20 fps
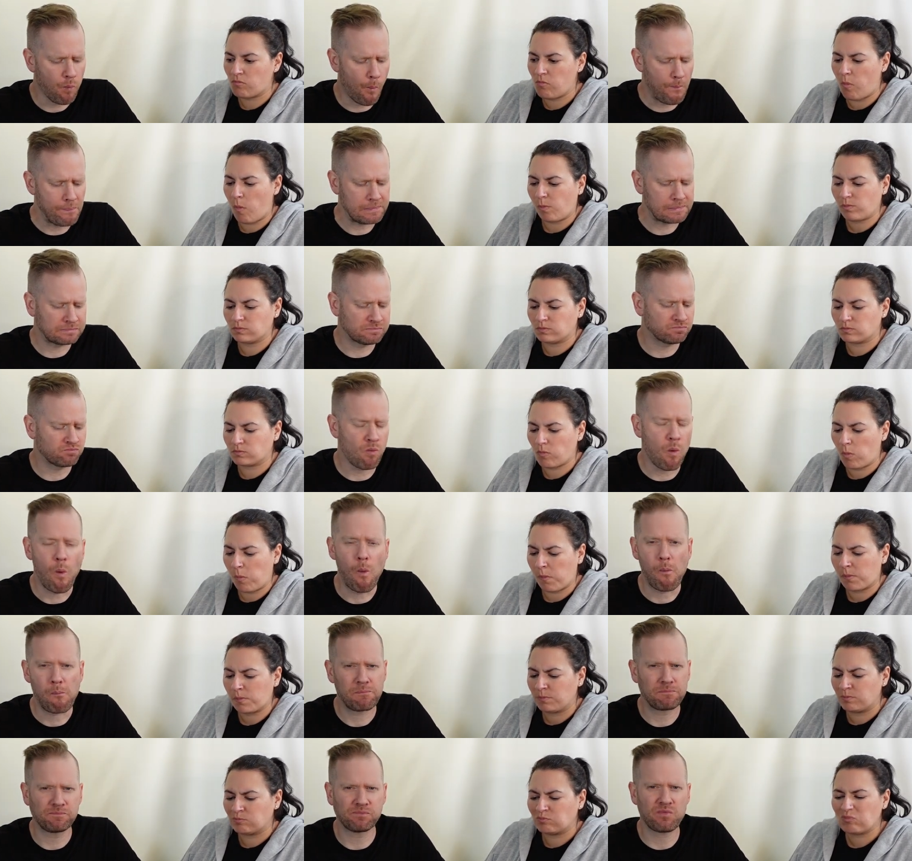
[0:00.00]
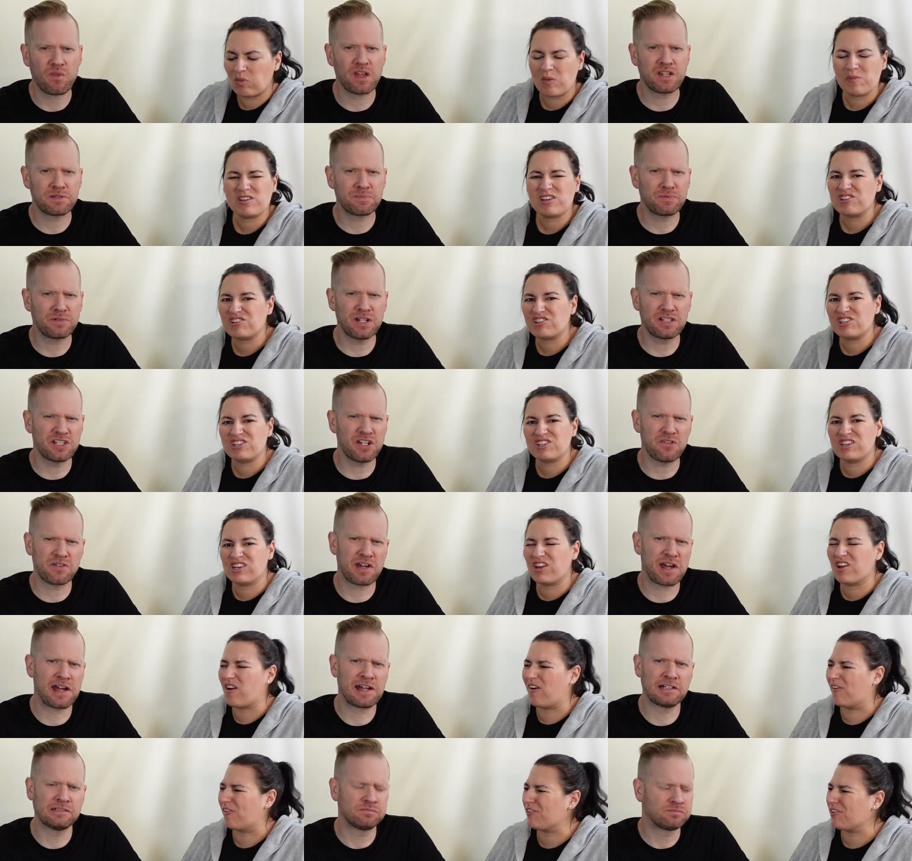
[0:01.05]
Speaker 1: Mm. It's not getting
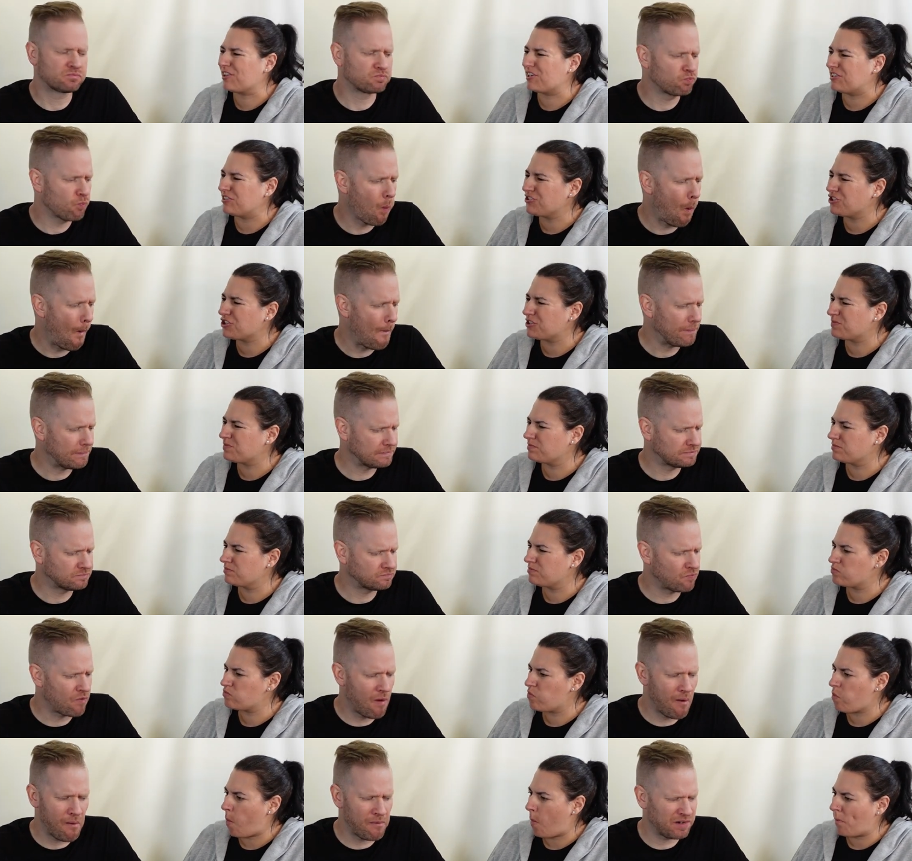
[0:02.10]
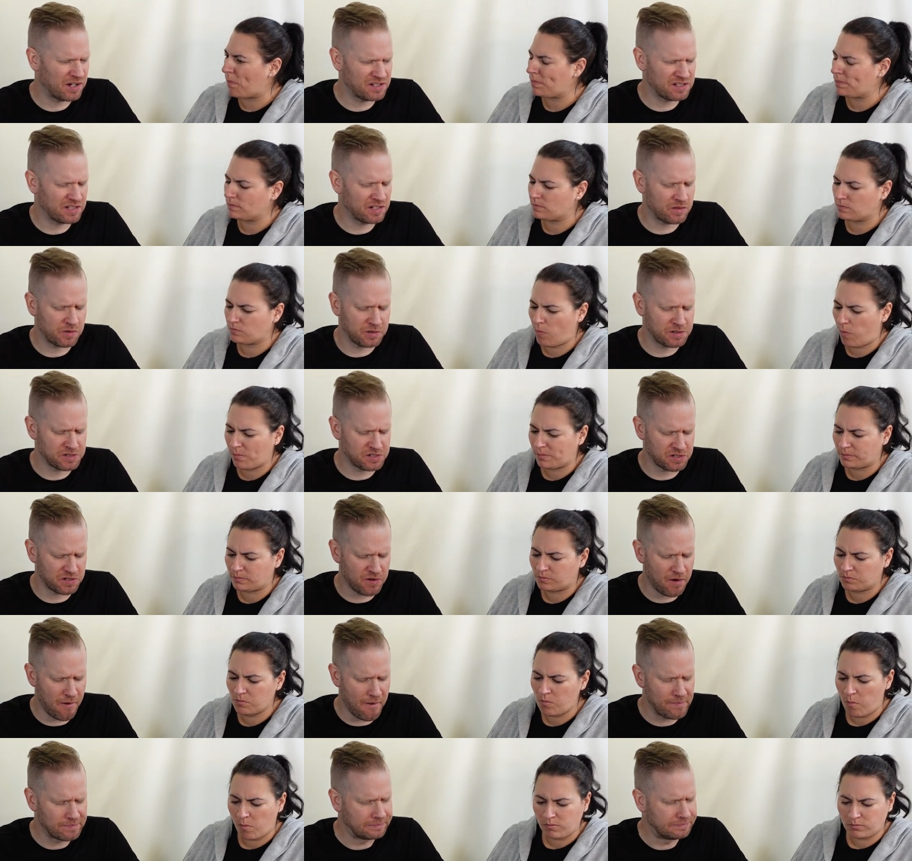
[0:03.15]
okay. any orange. No, it tastes any orange at
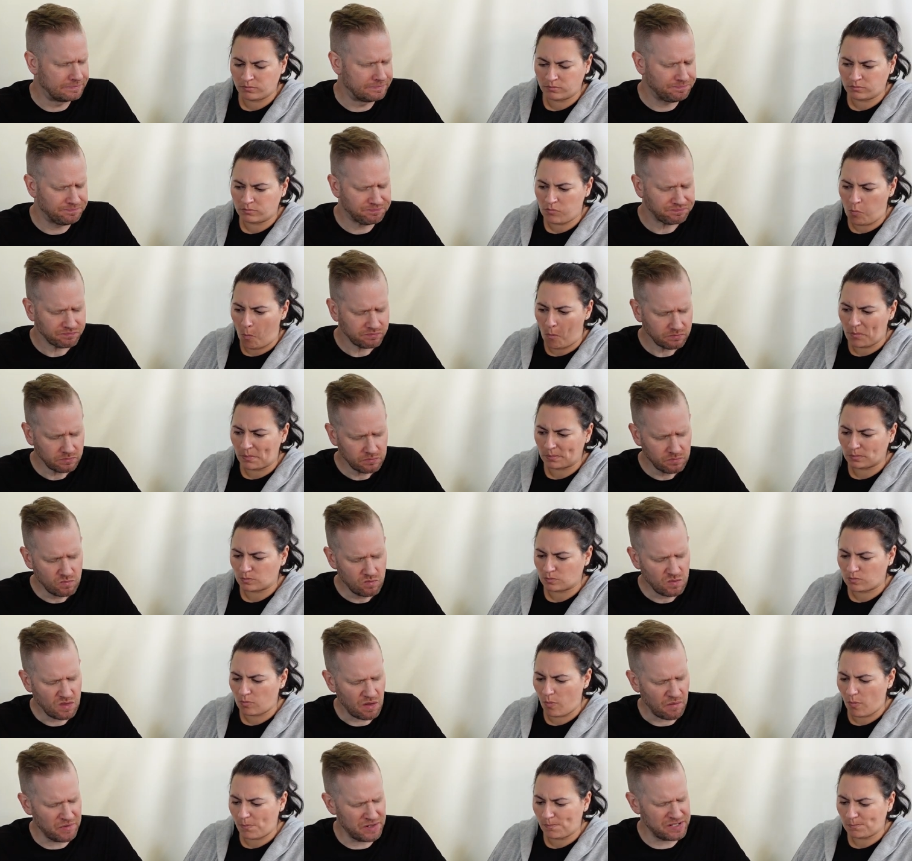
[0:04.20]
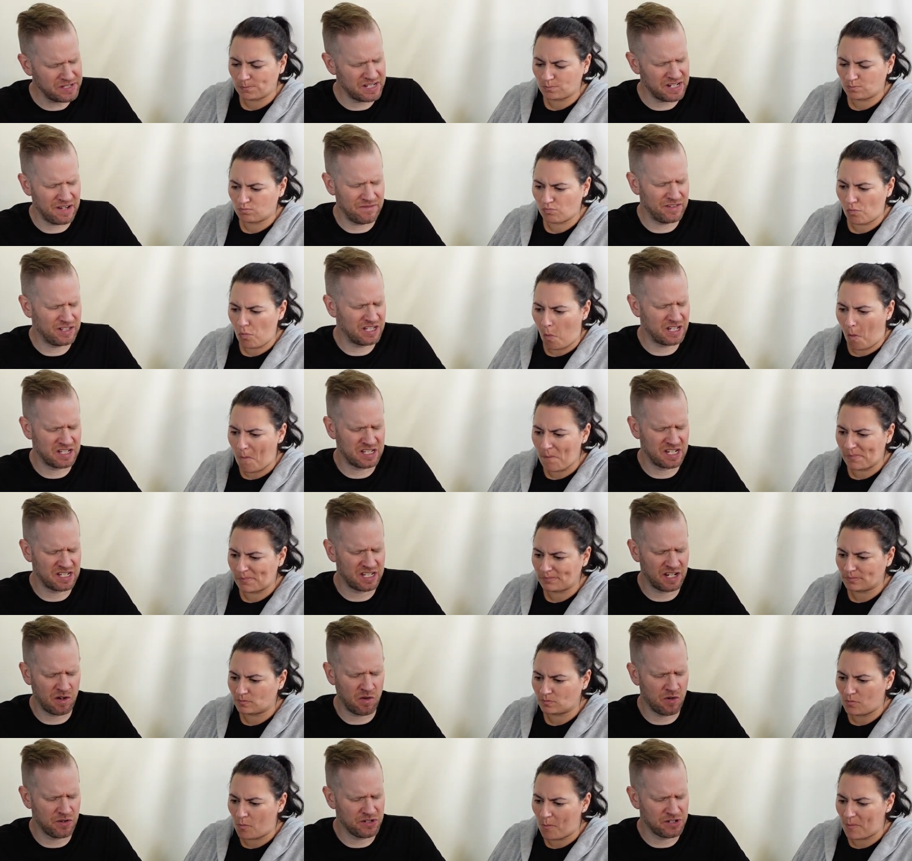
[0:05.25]
all. This definitely doesn't taste
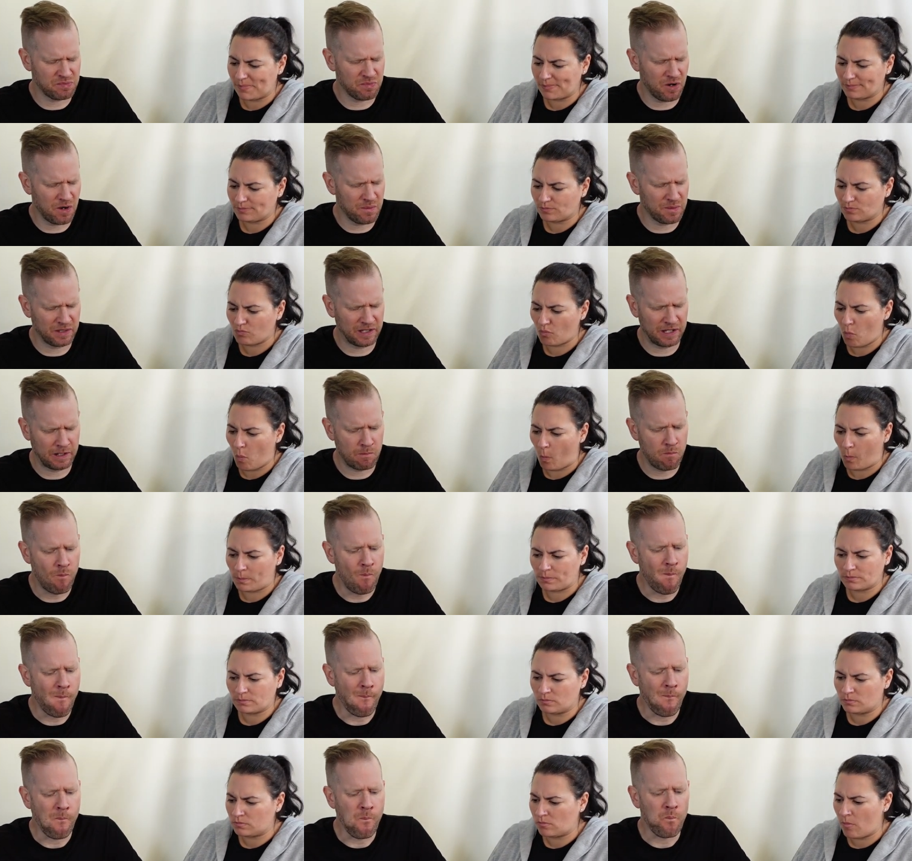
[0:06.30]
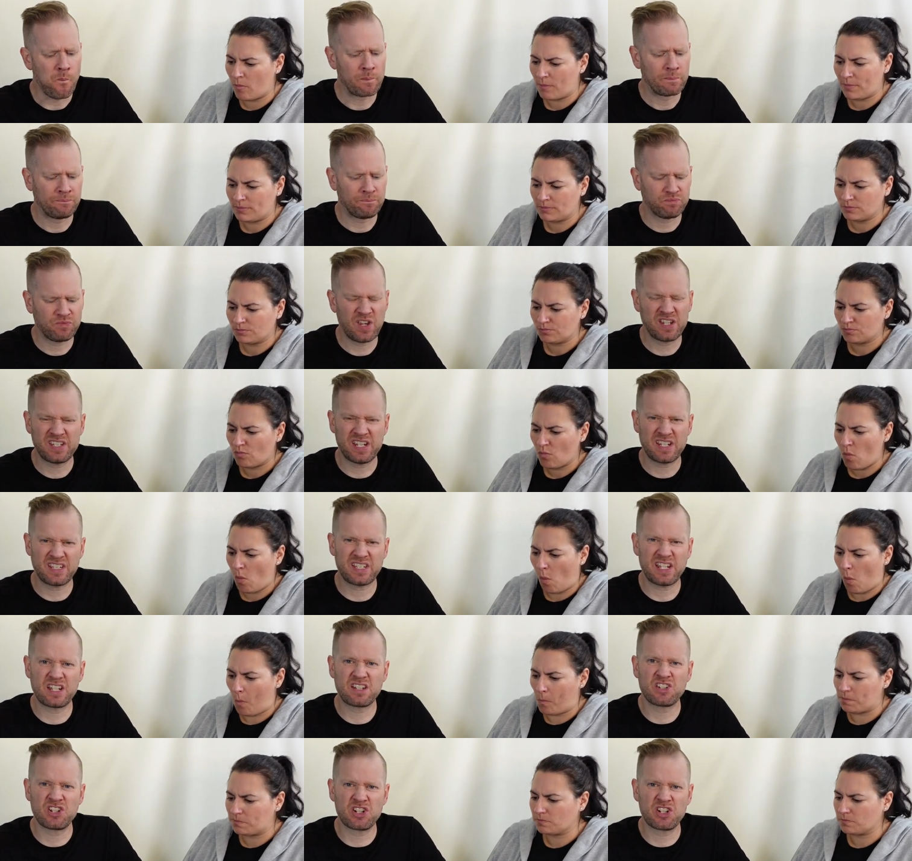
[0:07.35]
like orange marmalade. It tastes like